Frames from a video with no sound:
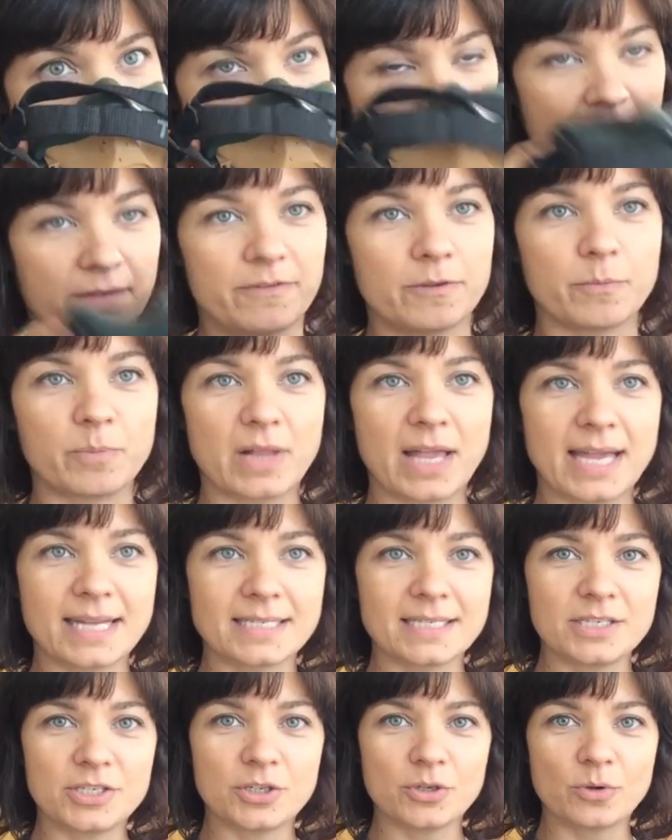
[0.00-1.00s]
If you plan
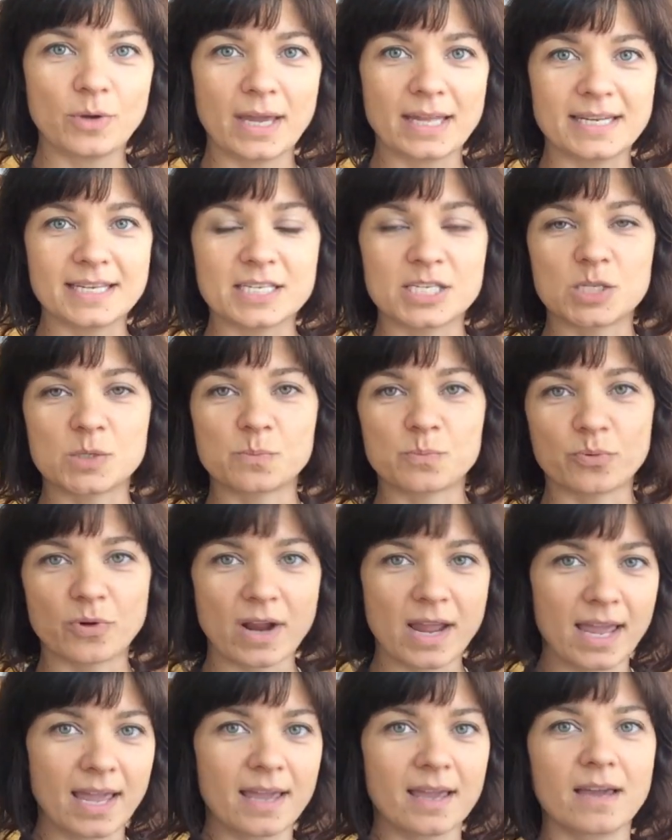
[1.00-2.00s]
to do any
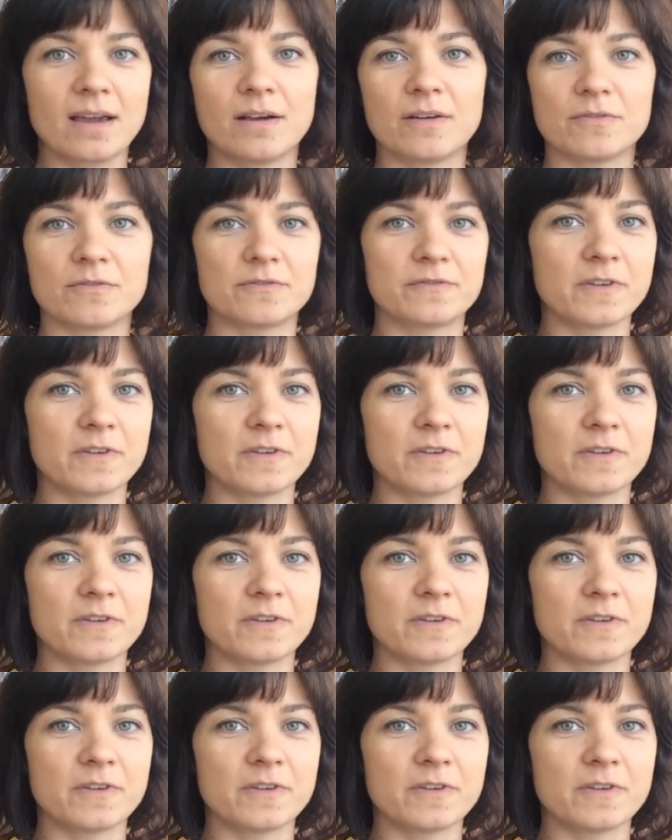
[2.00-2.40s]
spraying of